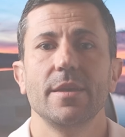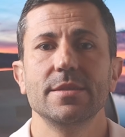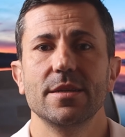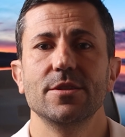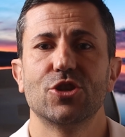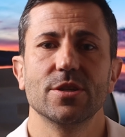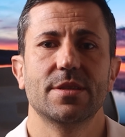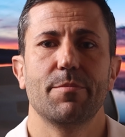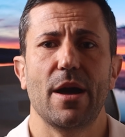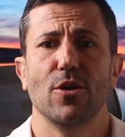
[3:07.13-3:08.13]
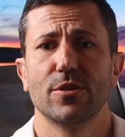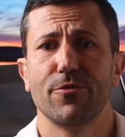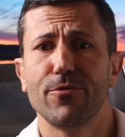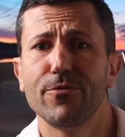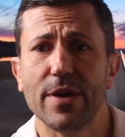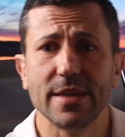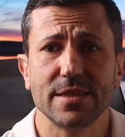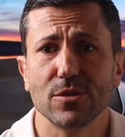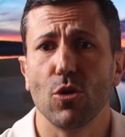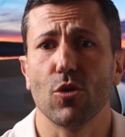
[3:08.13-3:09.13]
isn't just about
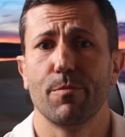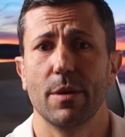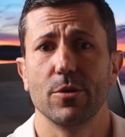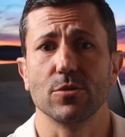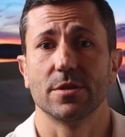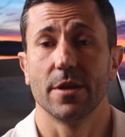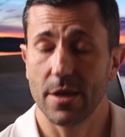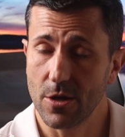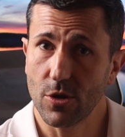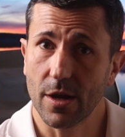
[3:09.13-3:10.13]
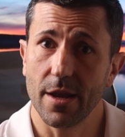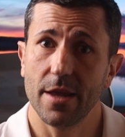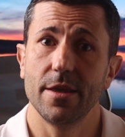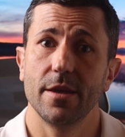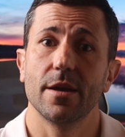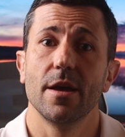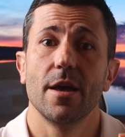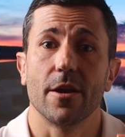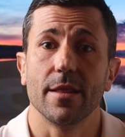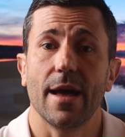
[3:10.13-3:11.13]
fizz or bubbles. Real cleaning
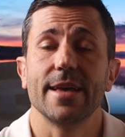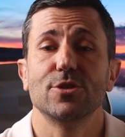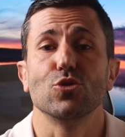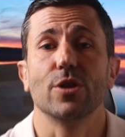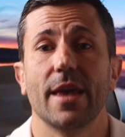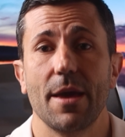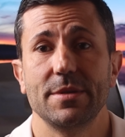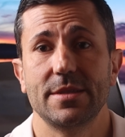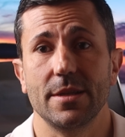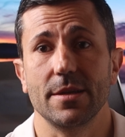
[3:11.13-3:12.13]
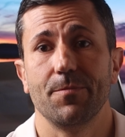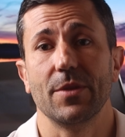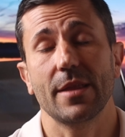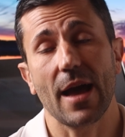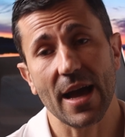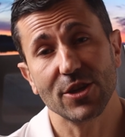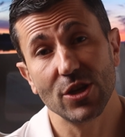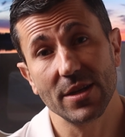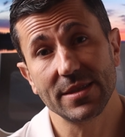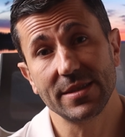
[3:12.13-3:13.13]
relies on chemistry that
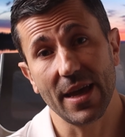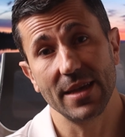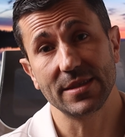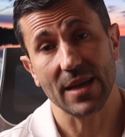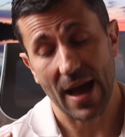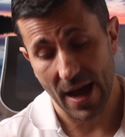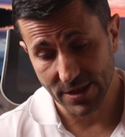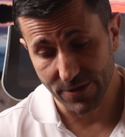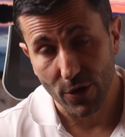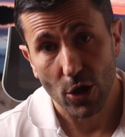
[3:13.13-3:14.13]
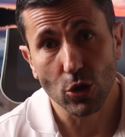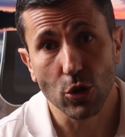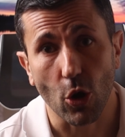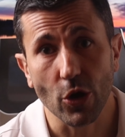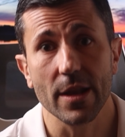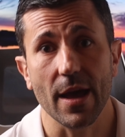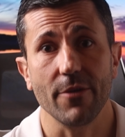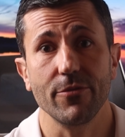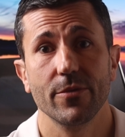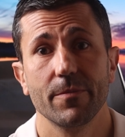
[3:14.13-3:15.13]
actually stays active long
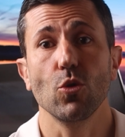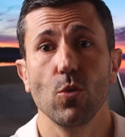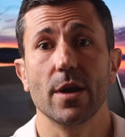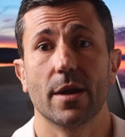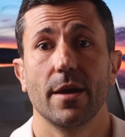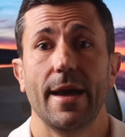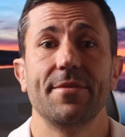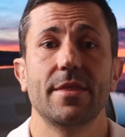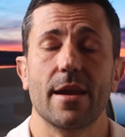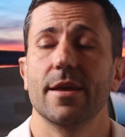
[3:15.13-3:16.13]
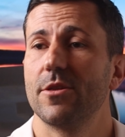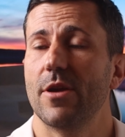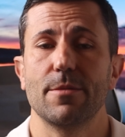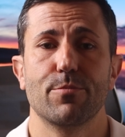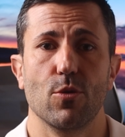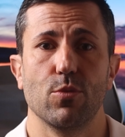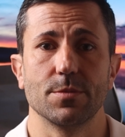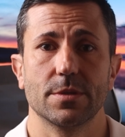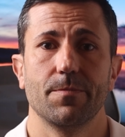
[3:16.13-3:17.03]
enough to work and target the right problems.